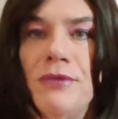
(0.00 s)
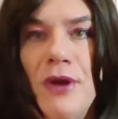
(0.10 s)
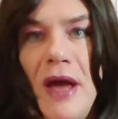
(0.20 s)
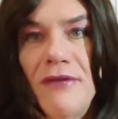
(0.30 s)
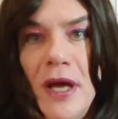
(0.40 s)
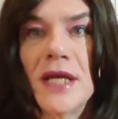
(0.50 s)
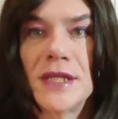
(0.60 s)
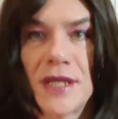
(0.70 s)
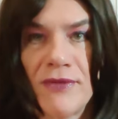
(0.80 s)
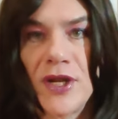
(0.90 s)
So, you have
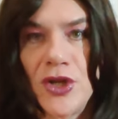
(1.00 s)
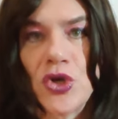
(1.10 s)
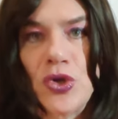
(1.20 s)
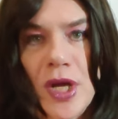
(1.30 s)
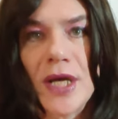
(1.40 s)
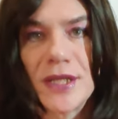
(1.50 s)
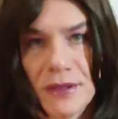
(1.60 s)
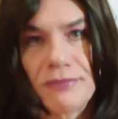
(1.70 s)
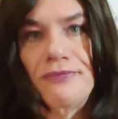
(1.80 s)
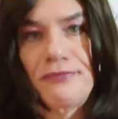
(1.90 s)
72
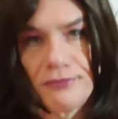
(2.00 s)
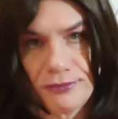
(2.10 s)
days.